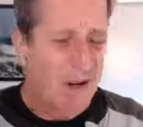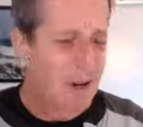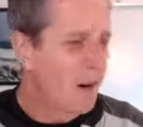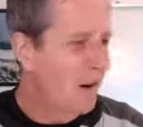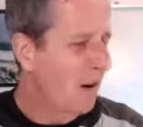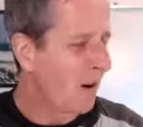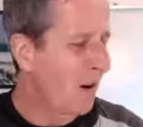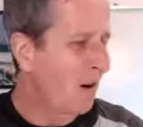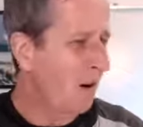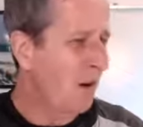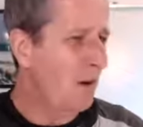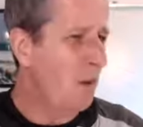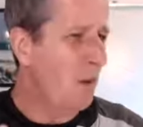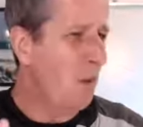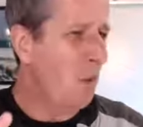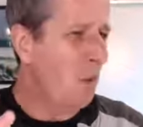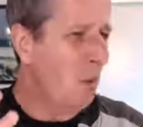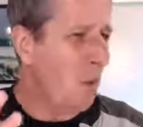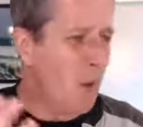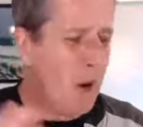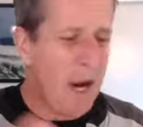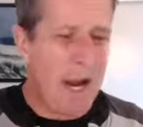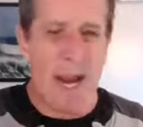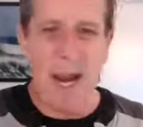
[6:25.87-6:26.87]
or
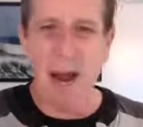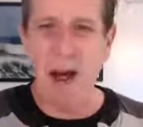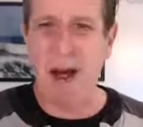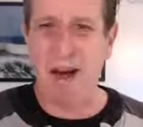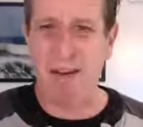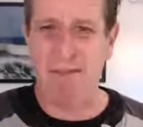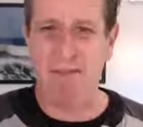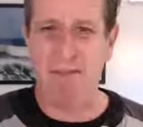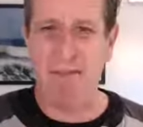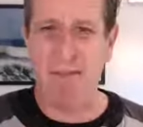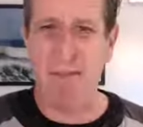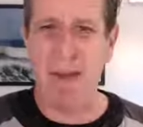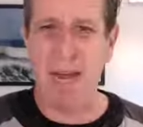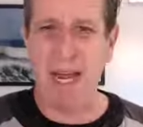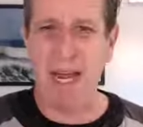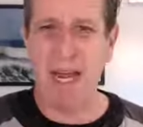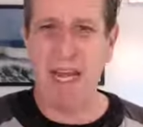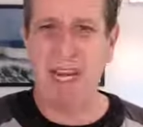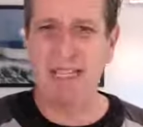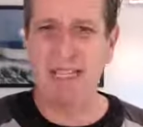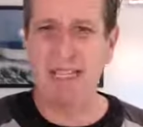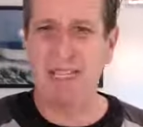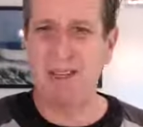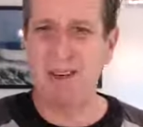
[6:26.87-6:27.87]
way off
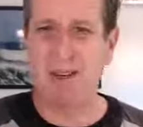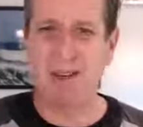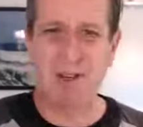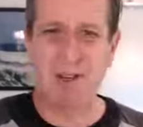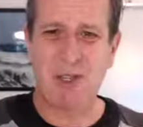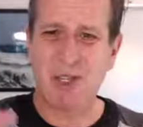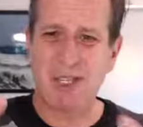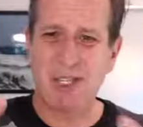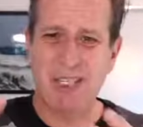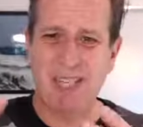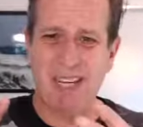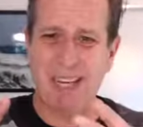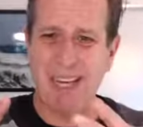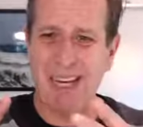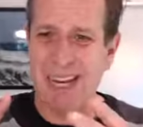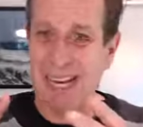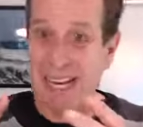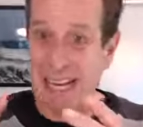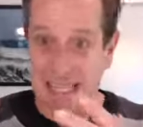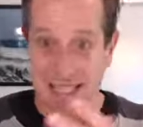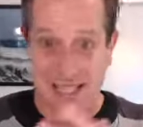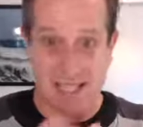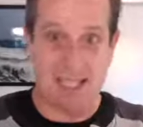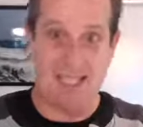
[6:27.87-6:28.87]
base or just
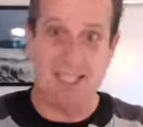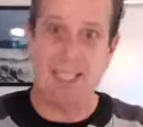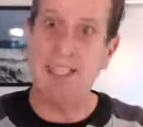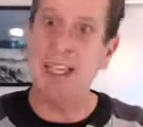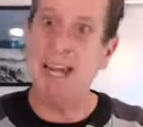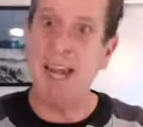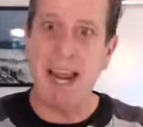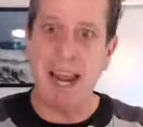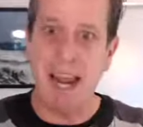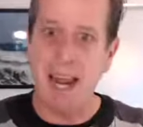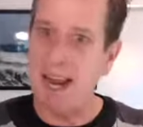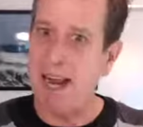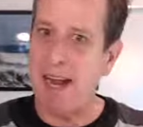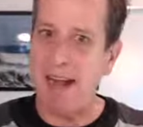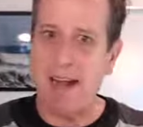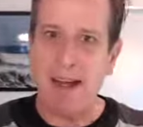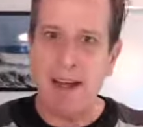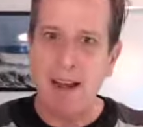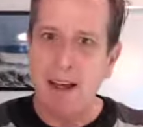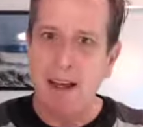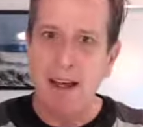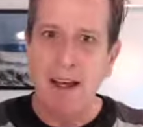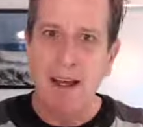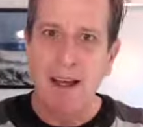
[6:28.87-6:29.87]
insane.
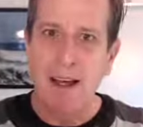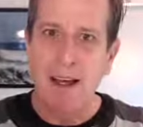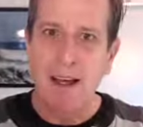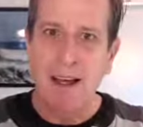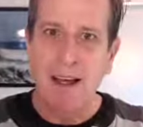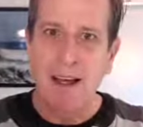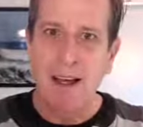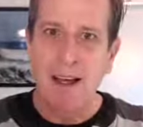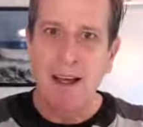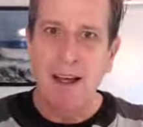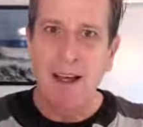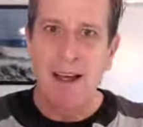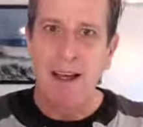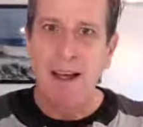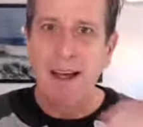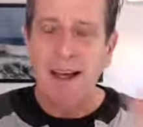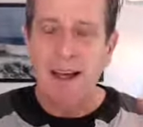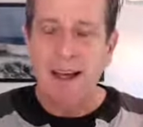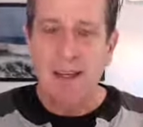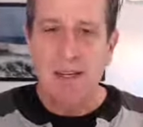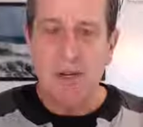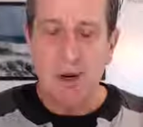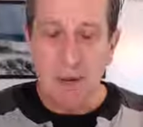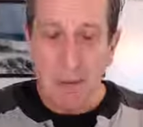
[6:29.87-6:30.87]

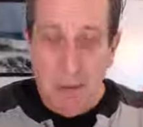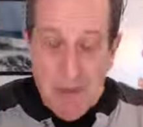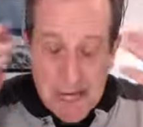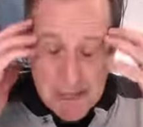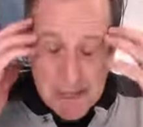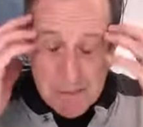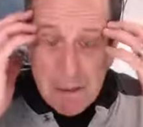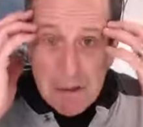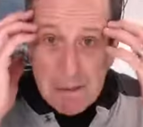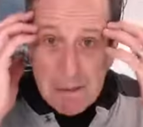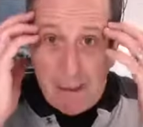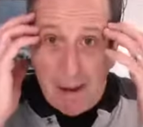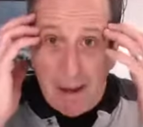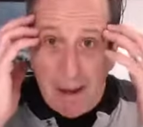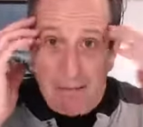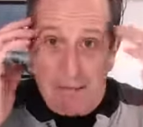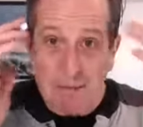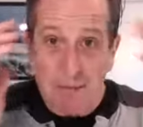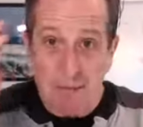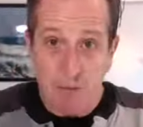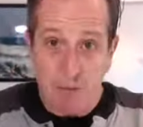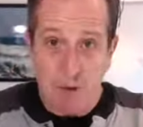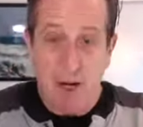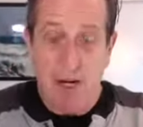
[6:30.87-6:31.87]
Don't these people
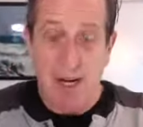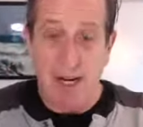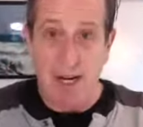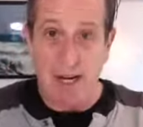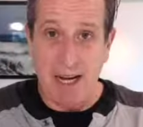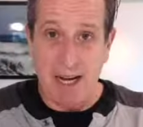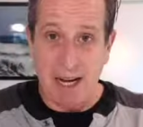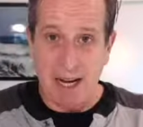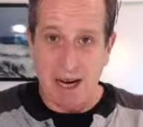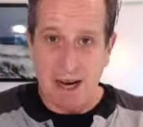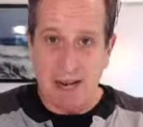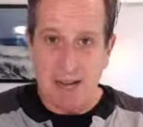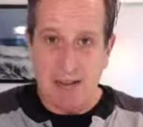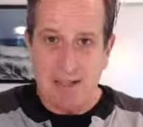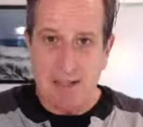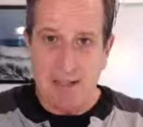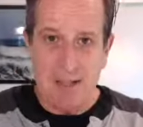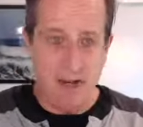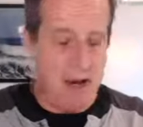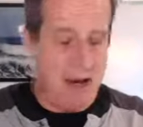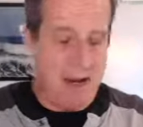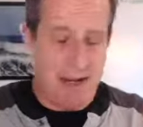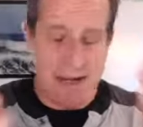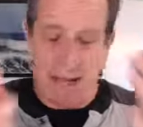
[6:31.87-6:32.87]
have freaking ears?
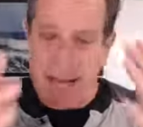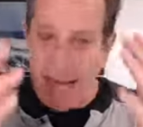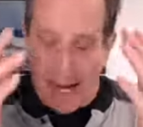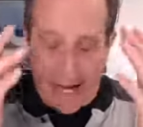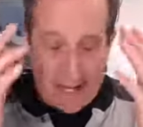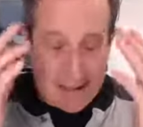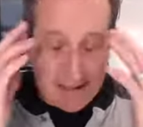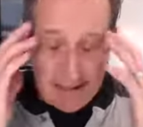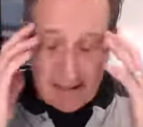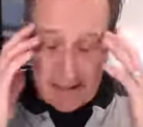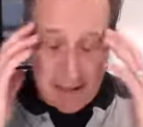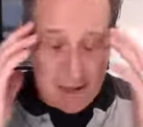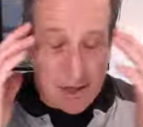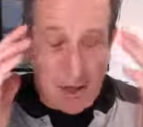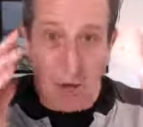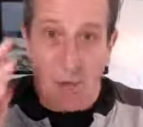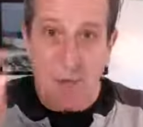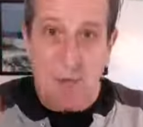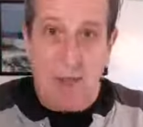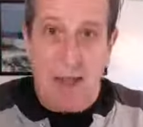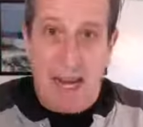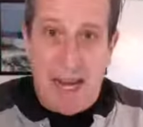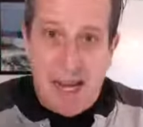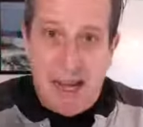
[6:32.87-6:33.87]
Don't
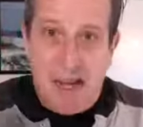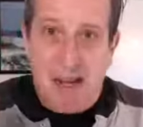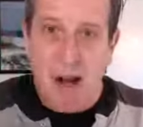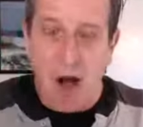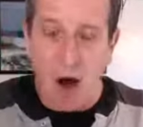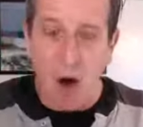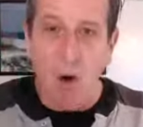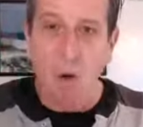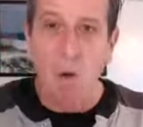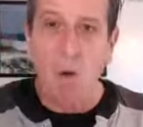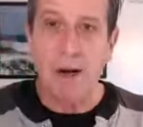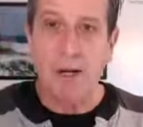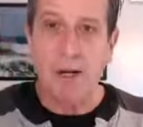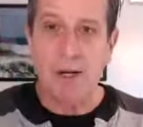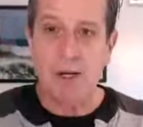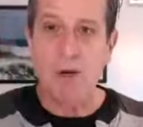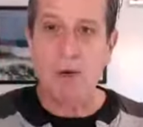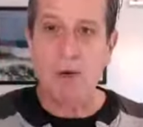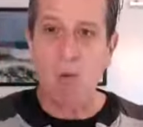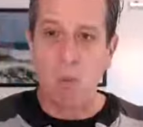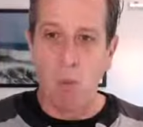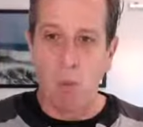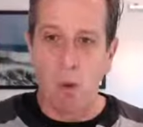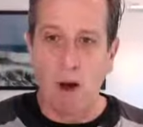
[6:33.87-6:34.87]
they know what you
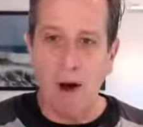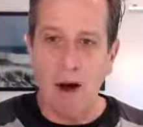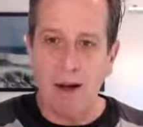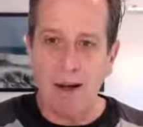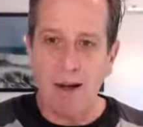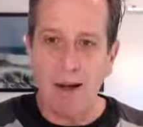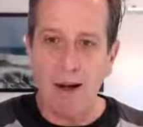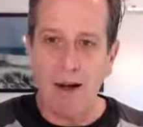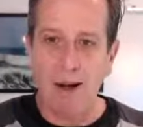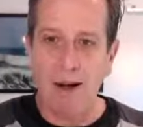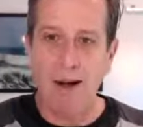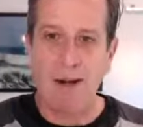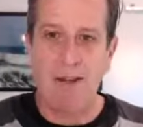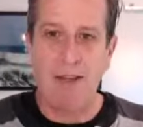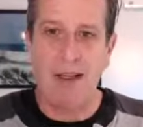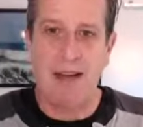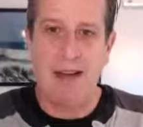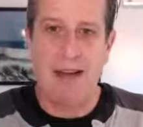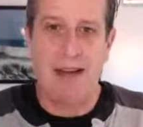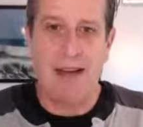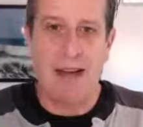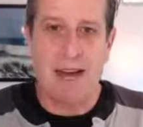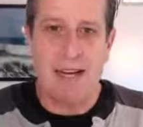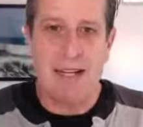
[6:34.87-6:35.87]
want? Are they
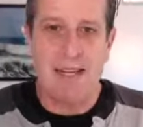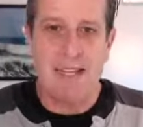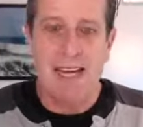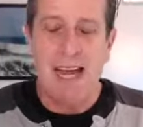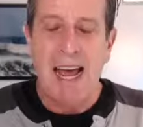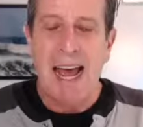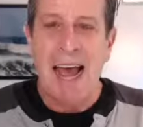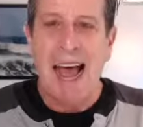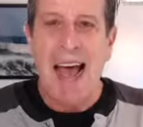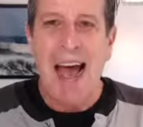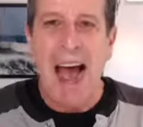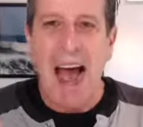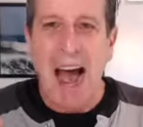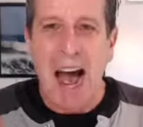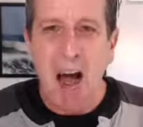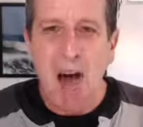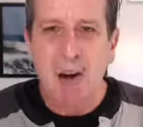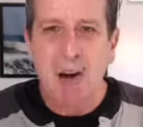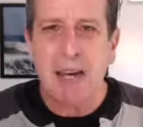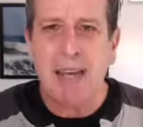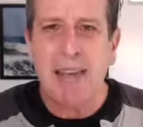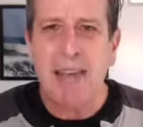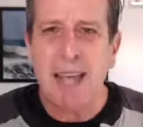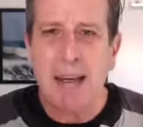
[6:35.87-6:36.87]
nuts? How
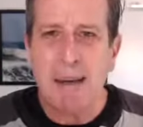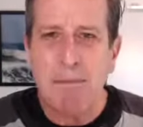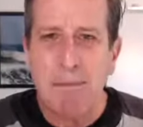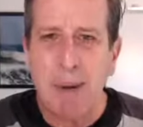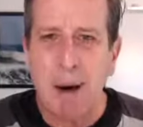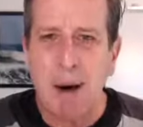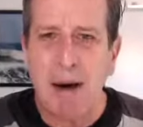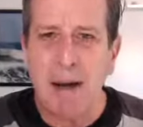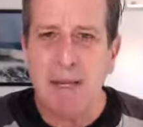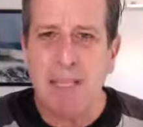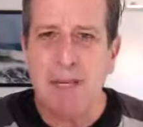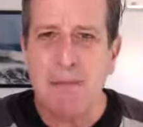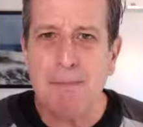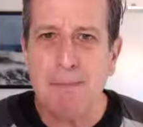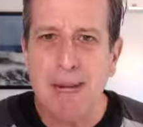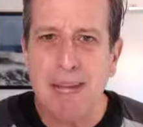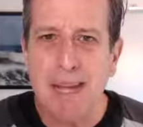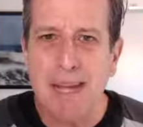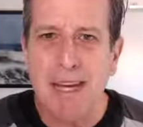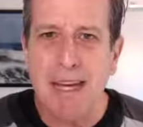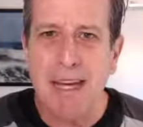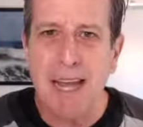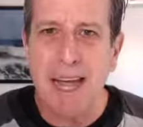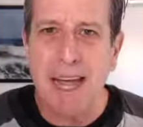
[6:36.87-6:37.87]
could they possibly
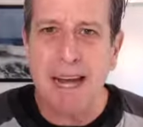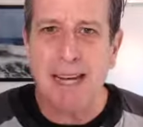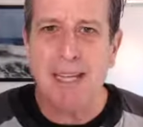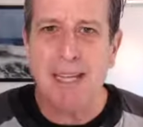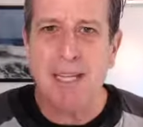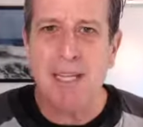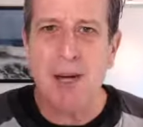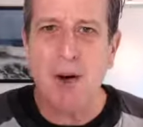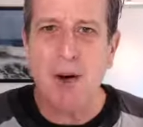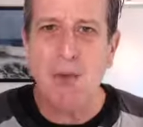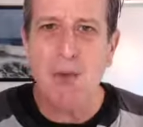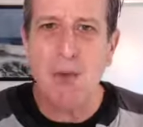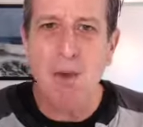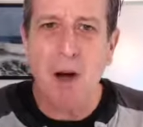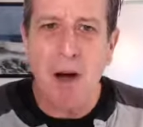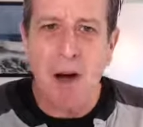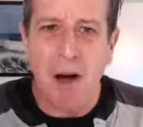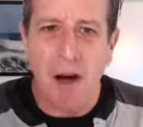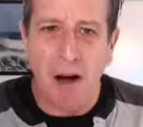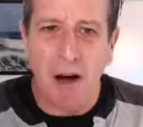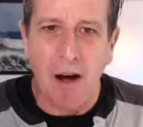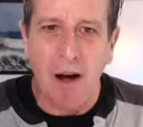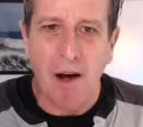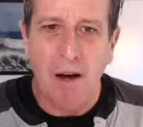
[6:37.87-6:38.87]
get it so
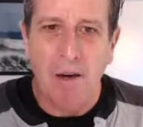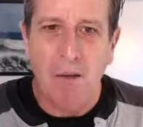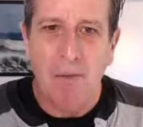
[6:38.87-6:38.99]
wrong?